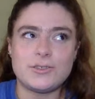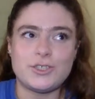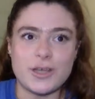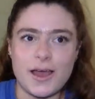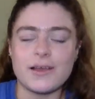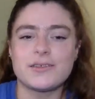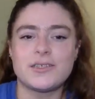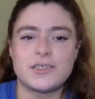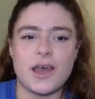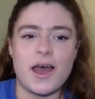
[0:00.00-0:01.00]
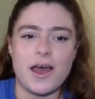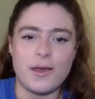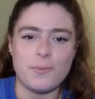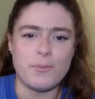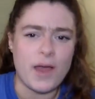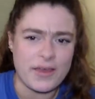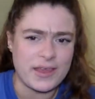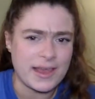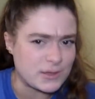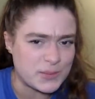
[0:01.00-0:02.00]
Shaq's, I
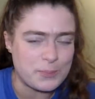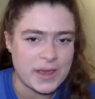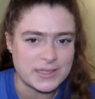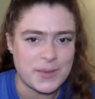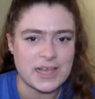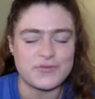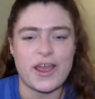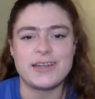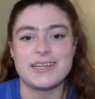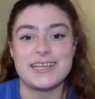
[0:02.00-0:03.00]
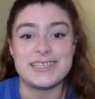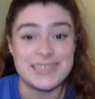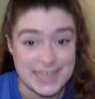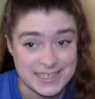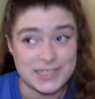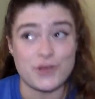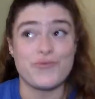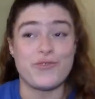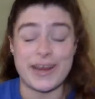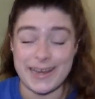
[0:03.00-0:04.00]
think it was his best friend and his sister,
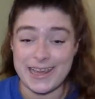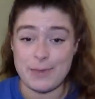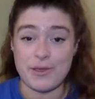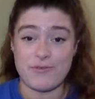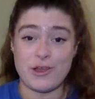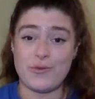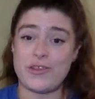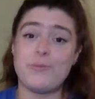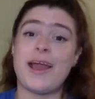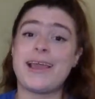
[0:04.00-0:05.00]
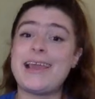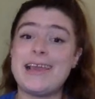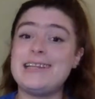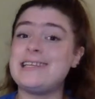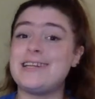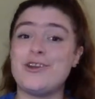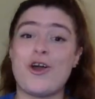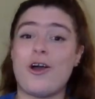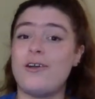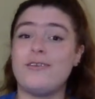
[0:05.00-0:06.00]
really keep it real with him. Like, he did
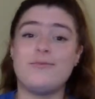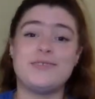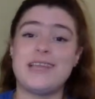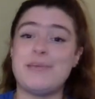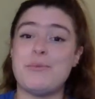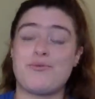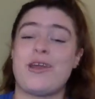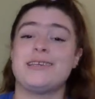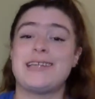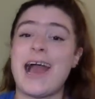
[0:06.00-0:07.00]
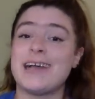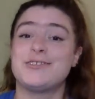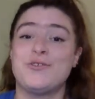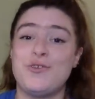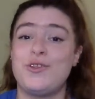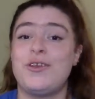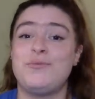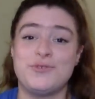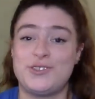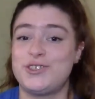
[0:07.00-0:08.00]
not seem impressed at all
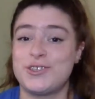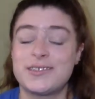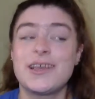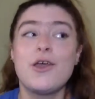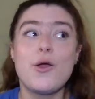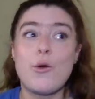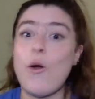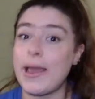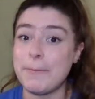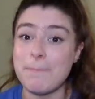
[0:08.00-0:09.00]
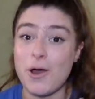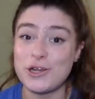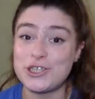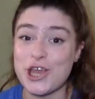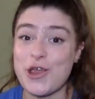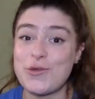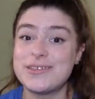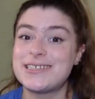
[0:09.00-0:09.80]
and was just quite monotone,